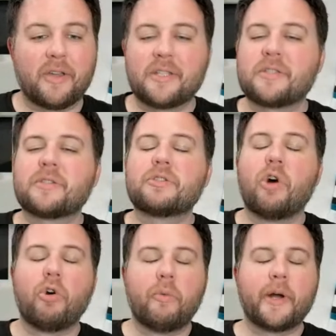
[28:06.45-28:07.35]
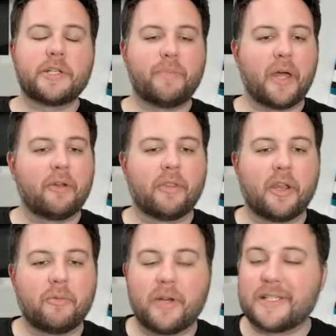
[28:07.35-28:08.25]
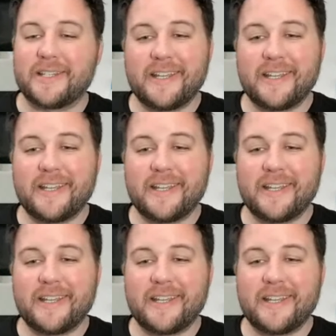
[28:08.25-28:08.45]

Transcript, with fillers: It's so much better than it was.